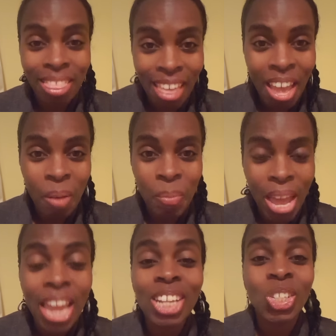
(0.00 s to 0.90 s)
them
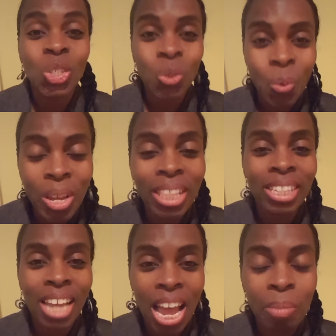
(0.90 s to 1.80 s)
and enjoy the
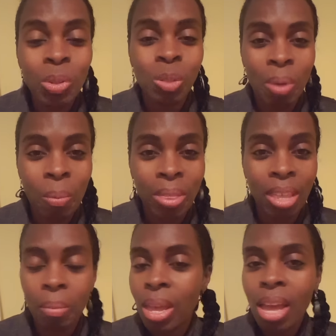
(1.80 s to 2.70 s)
time you spend with them.